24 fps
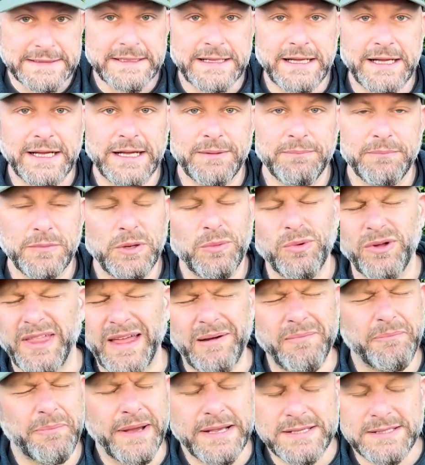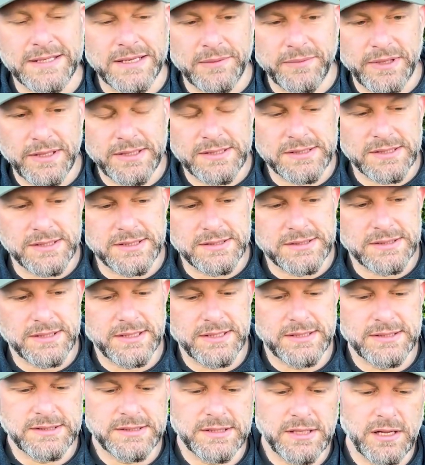And what that basically means
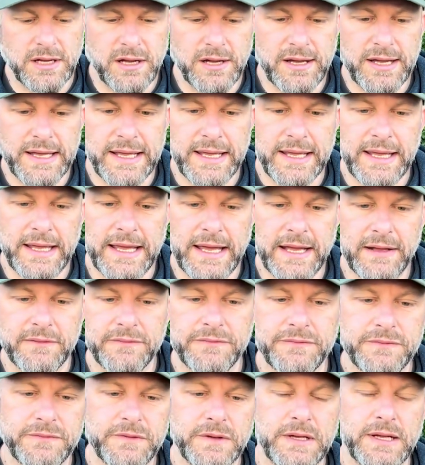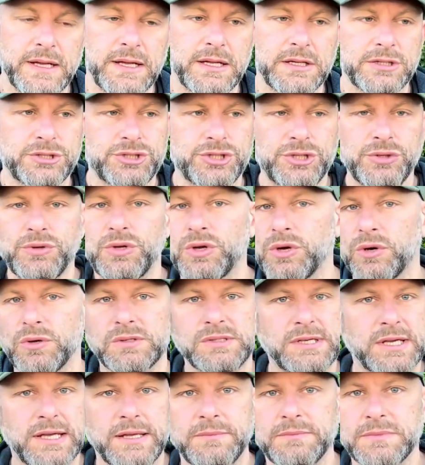is I have two core
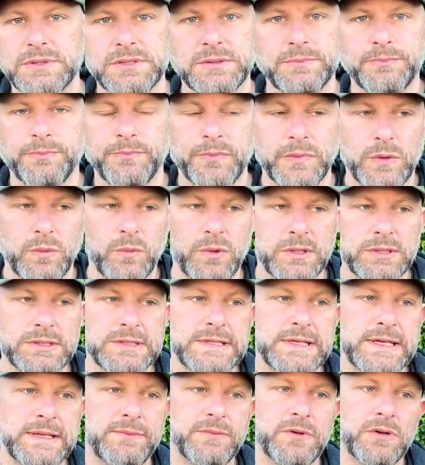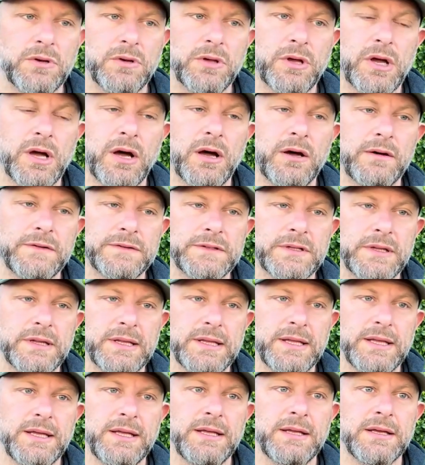teams. One team that look after
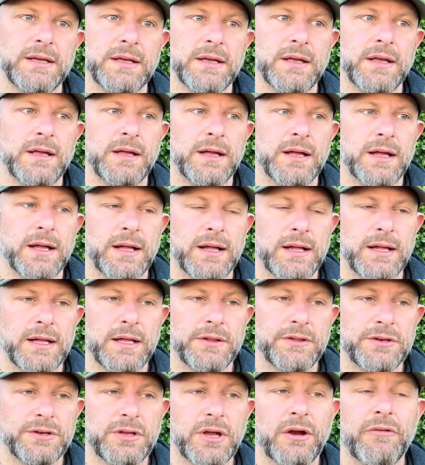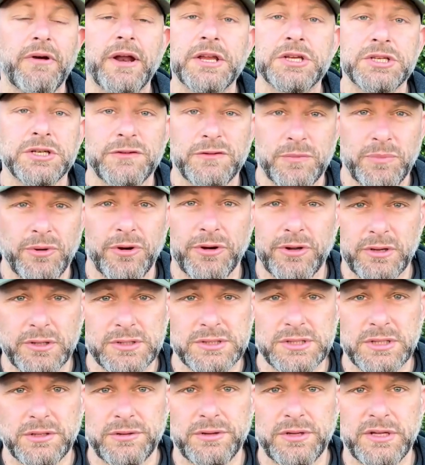the direction of the
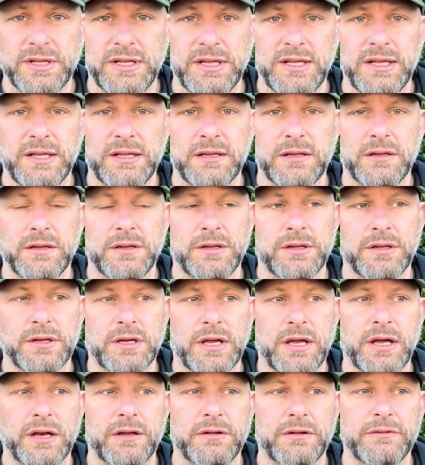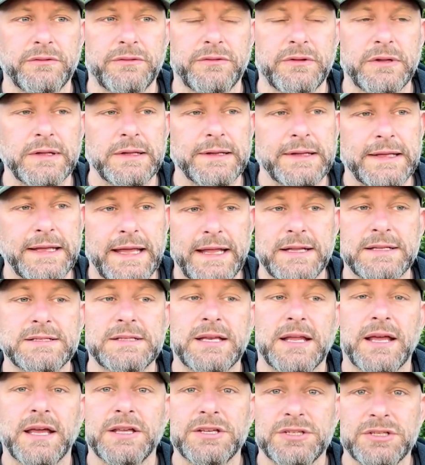product, so the kind of
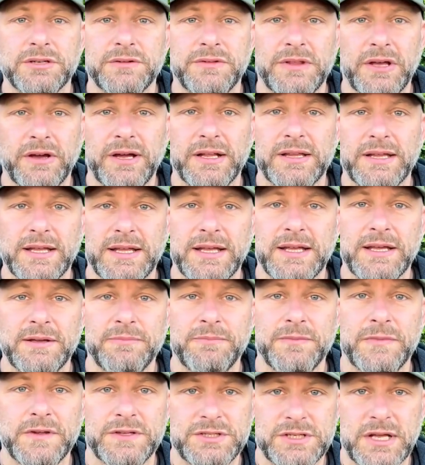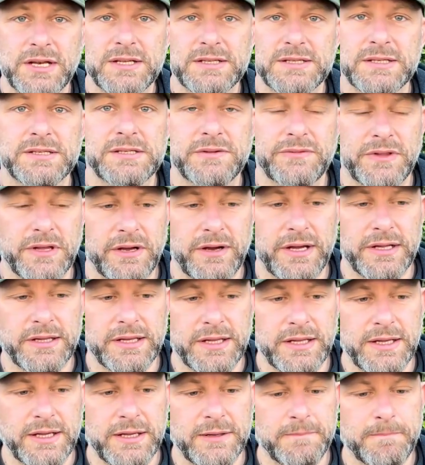instigation of the idea, the genesis of the
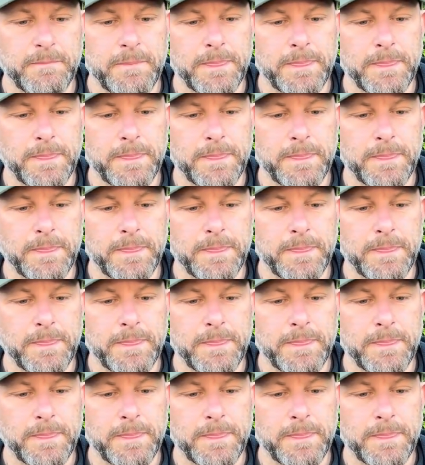idea.